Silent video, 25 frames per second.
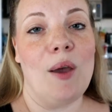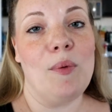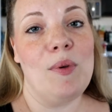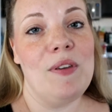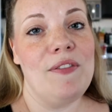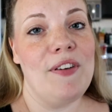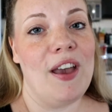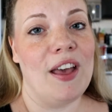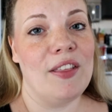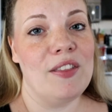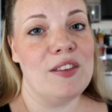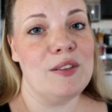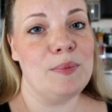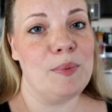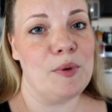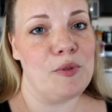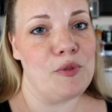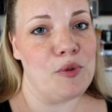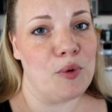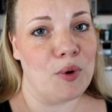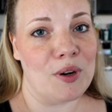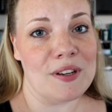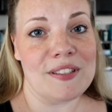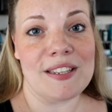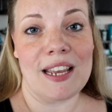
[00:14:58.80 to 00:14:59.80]
we've had this
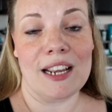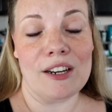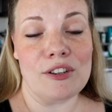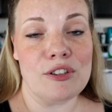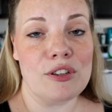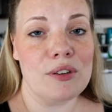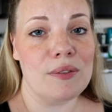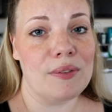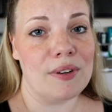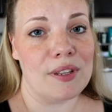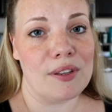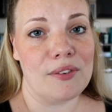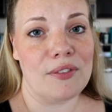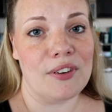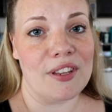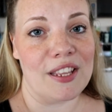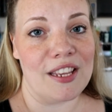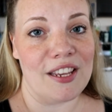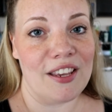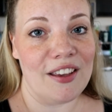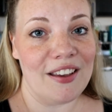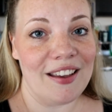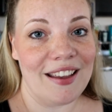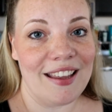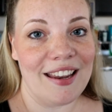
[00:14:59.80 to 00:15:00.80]
before. It's actually really, really
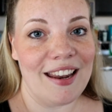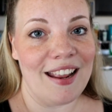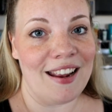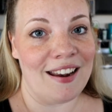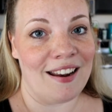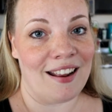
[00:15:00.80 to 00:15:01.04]
good, and